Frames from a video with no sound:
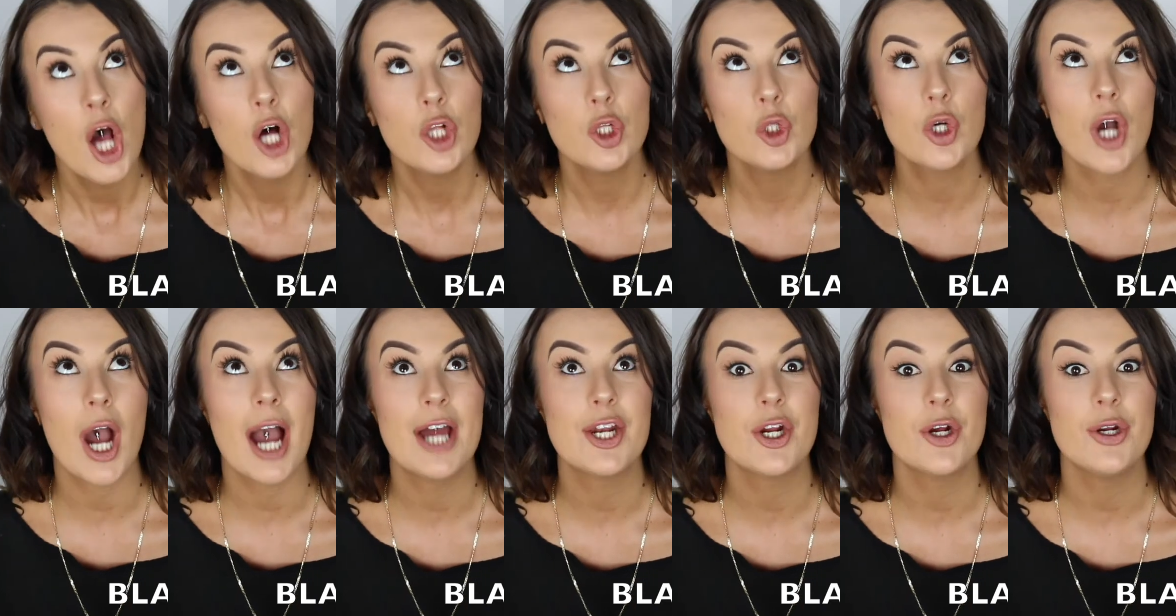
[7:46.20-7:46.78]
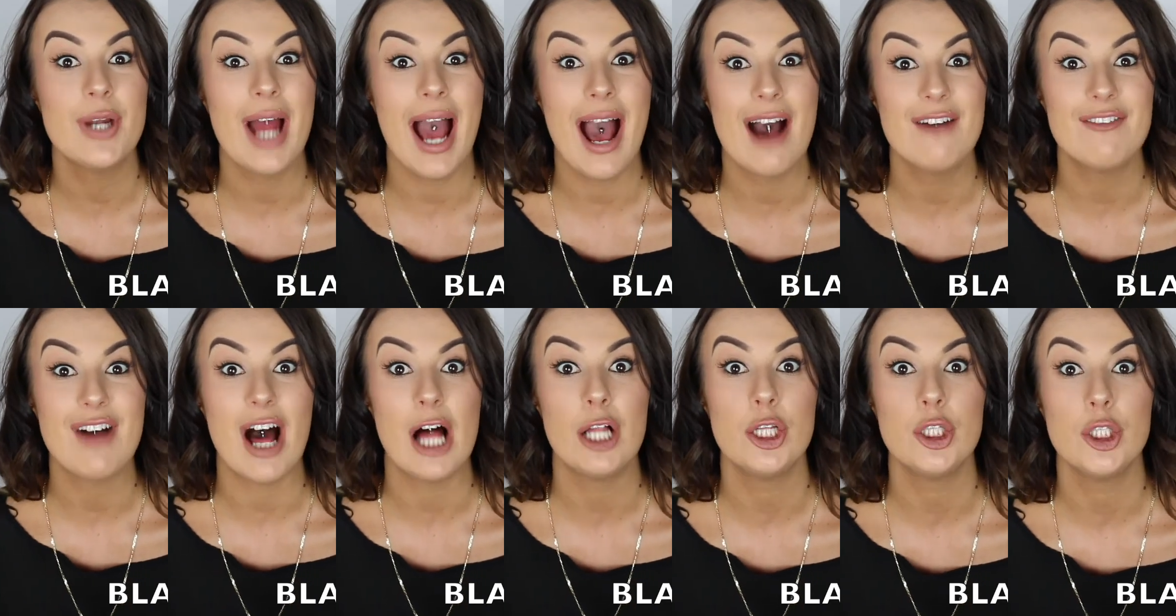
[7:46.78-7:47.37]
Look, I don't
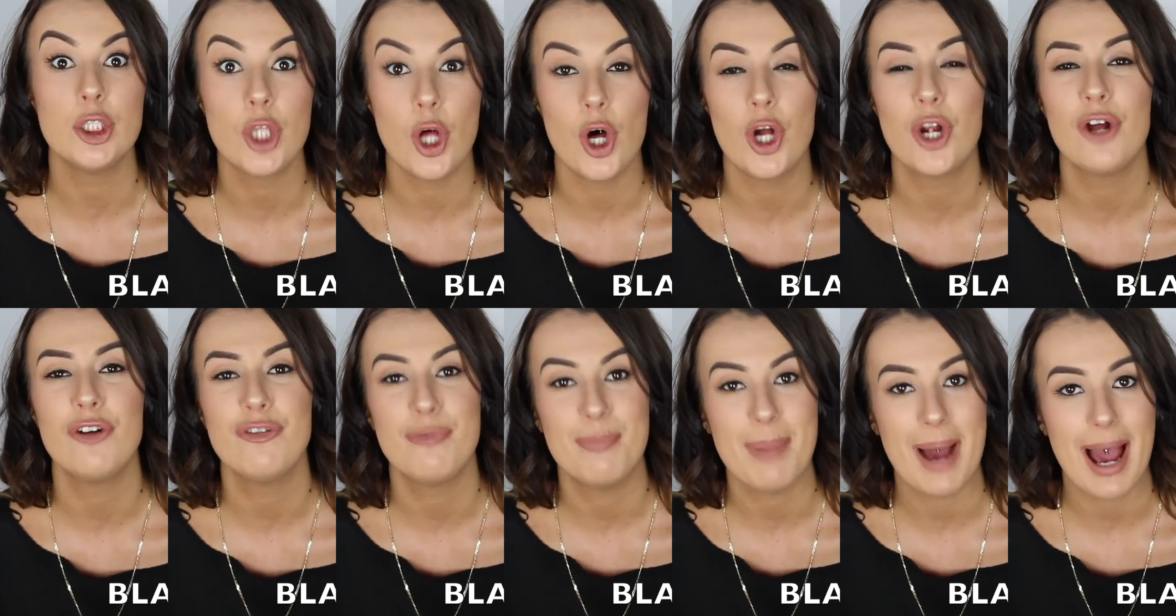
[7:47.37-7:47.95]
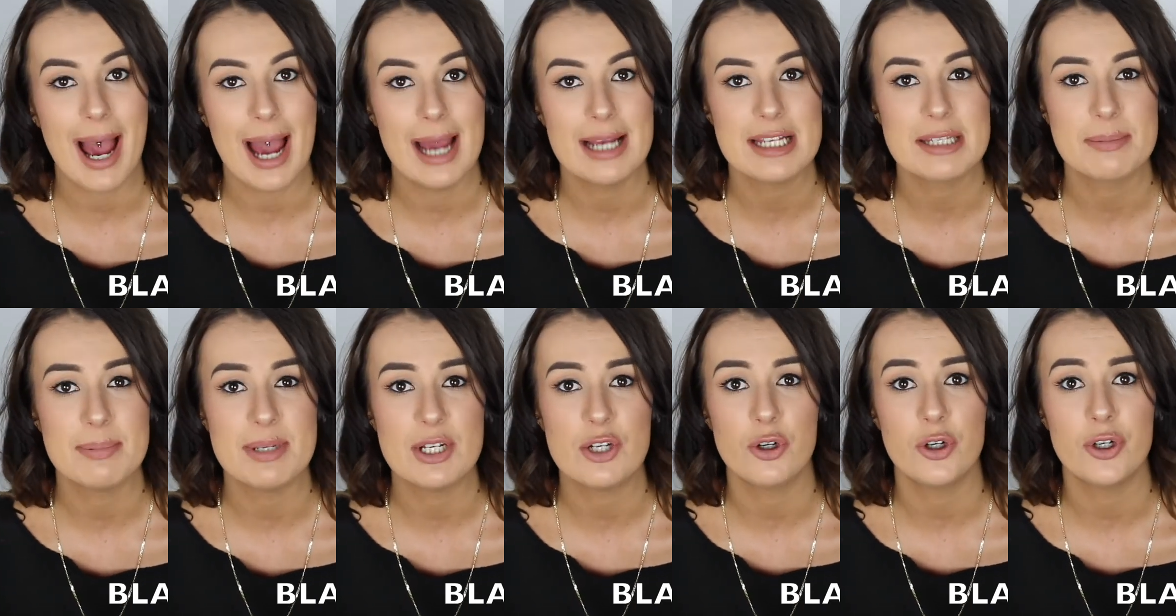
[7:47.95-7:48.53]
have a lot of
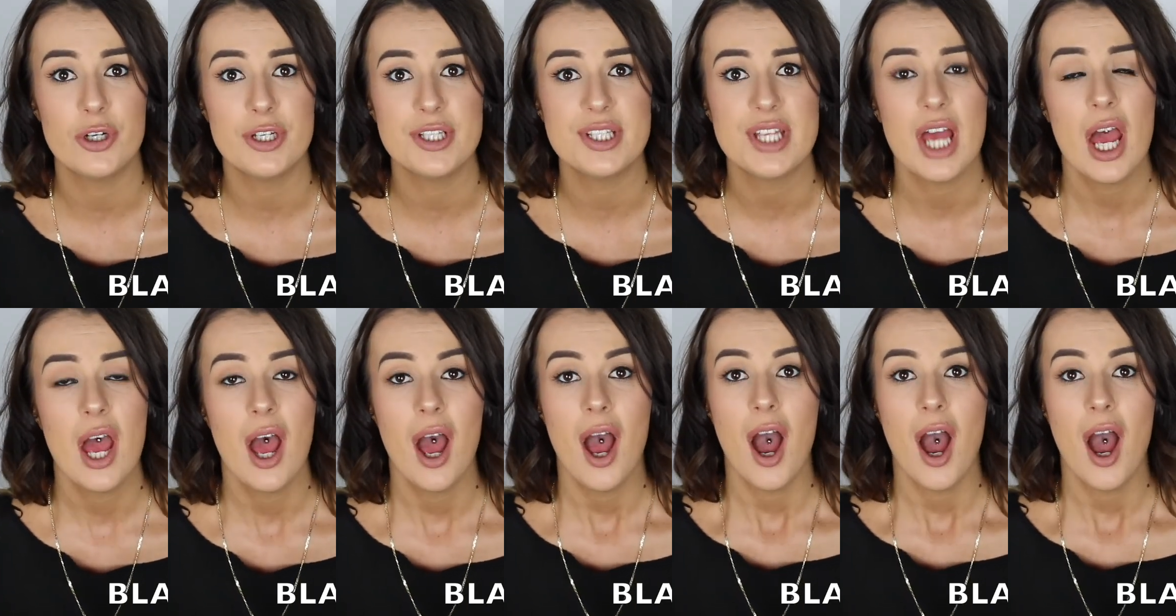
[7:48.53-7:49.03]
bags because